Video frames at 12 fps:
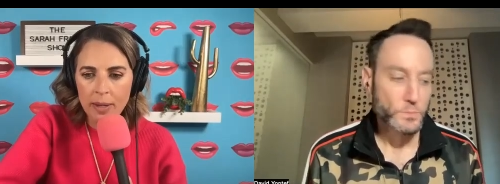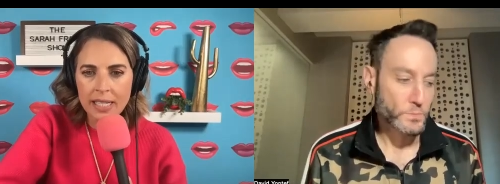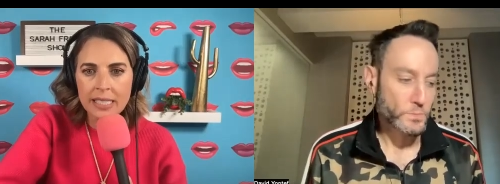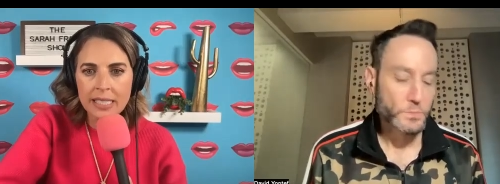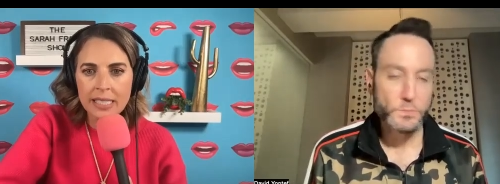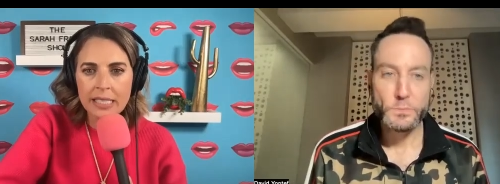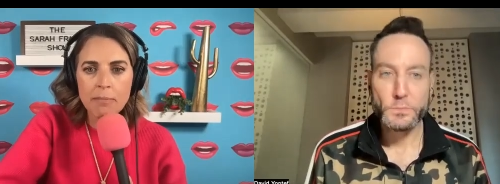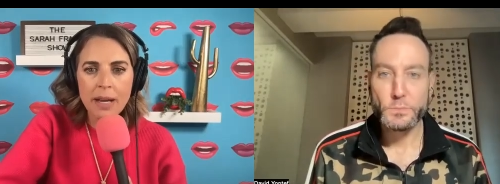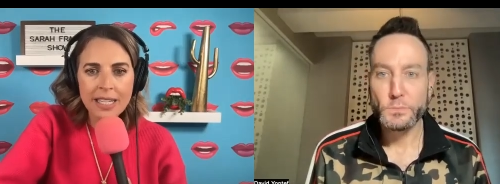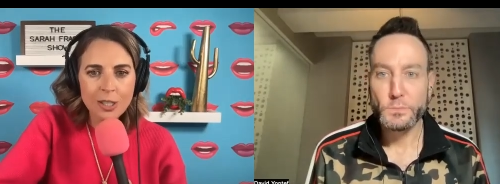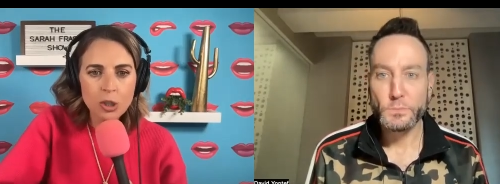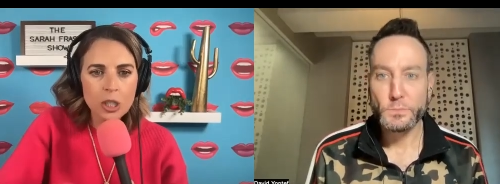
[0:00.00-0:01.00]
Speaker 1: because the
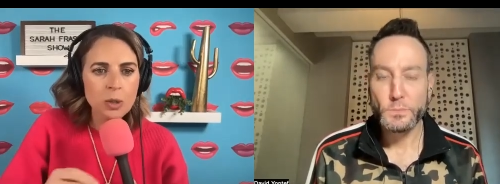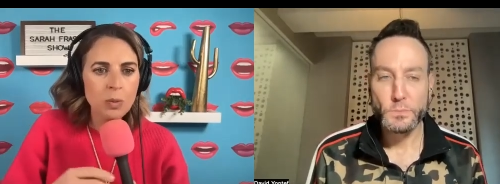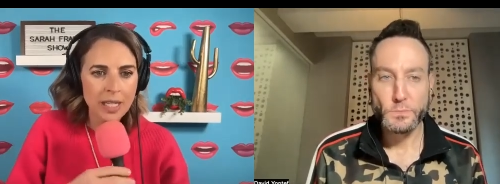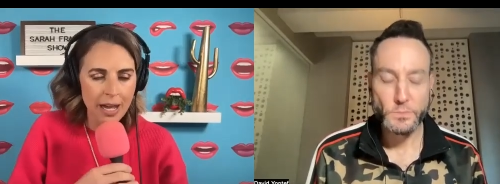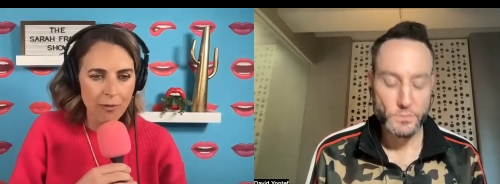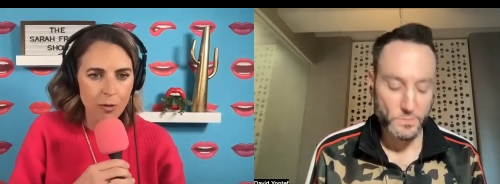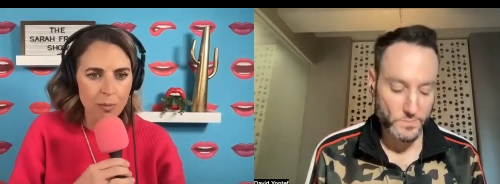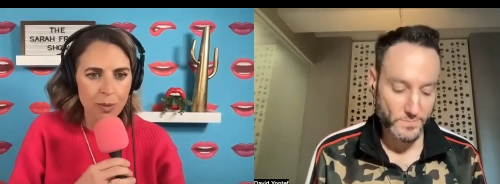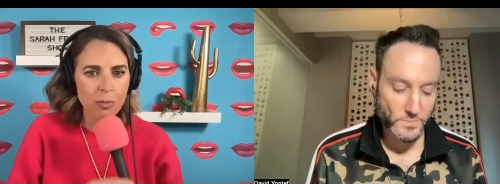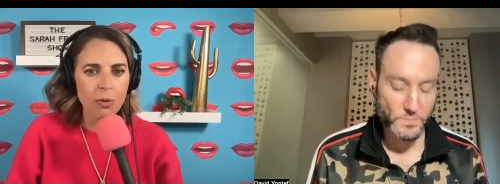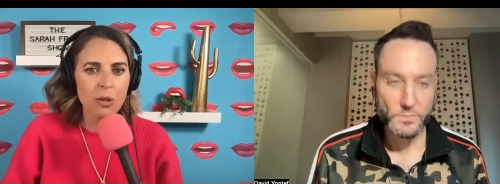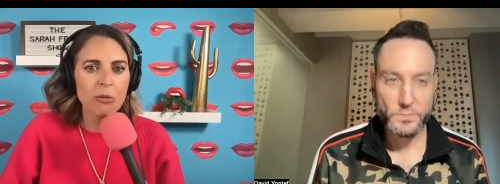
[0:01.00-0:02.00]
messages we get from
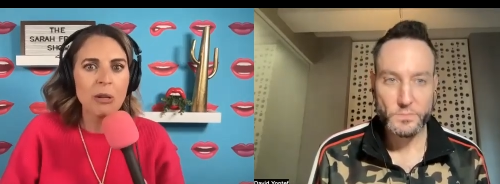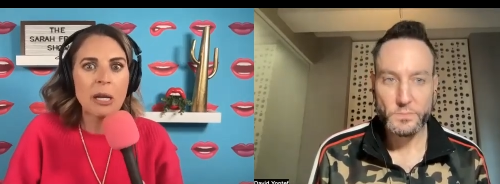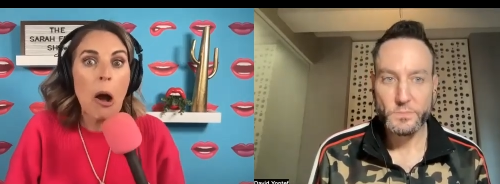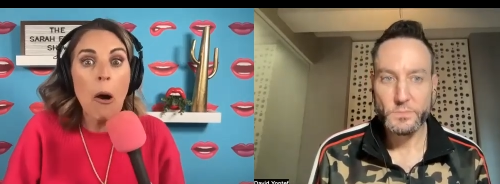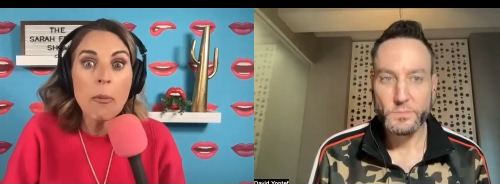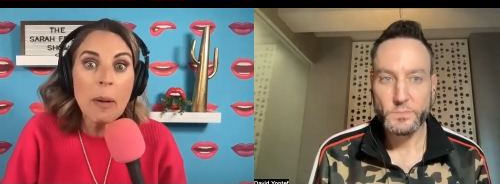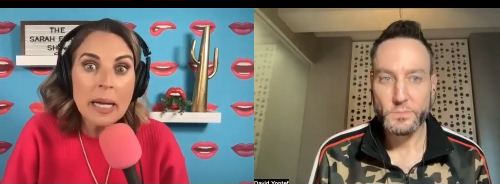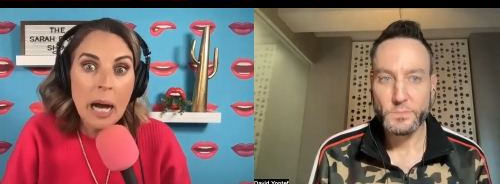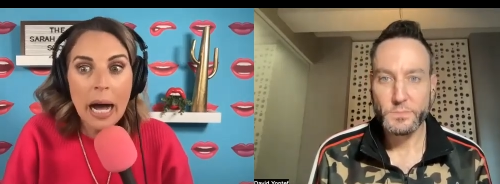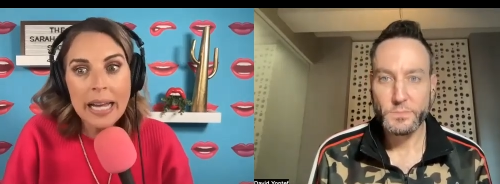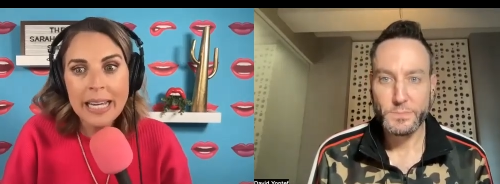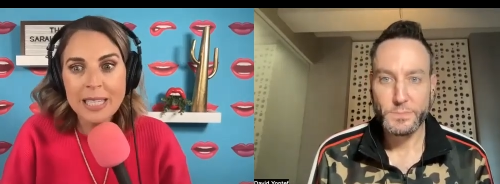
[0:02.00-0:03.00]
people that are like, "Oh my
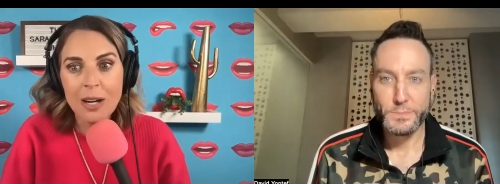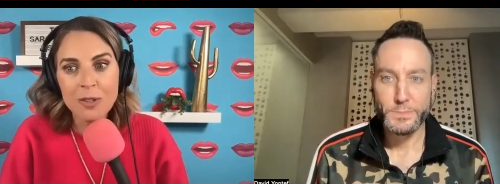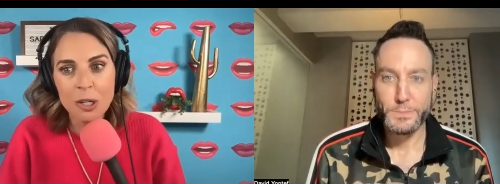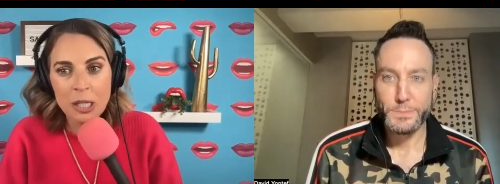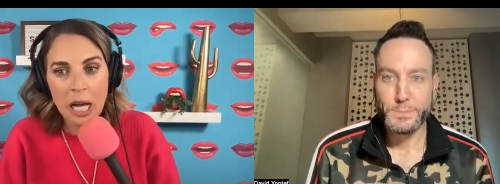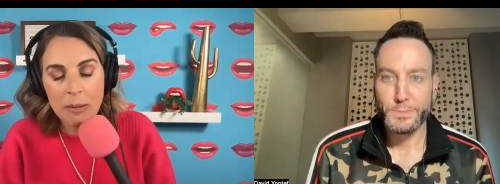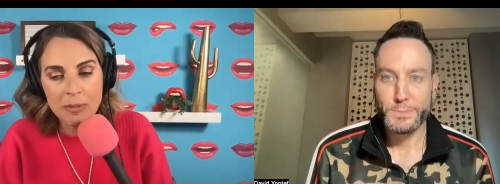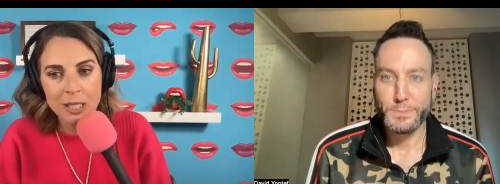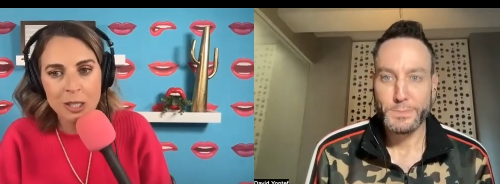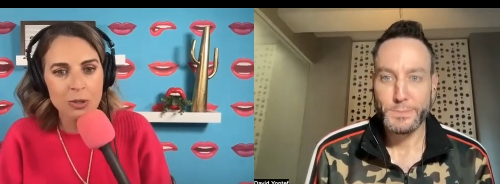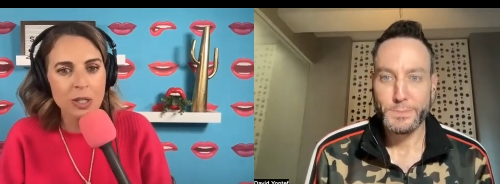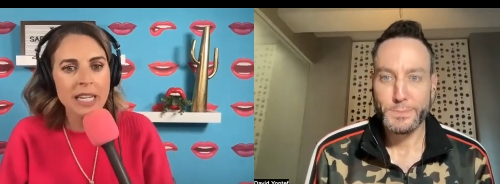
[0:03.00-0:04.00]
god, I love your
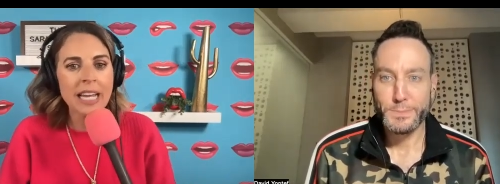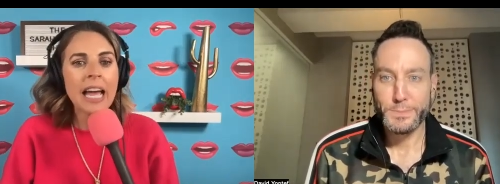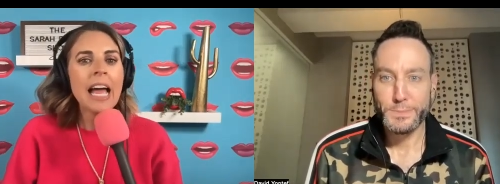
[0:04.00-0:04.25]
chemistry."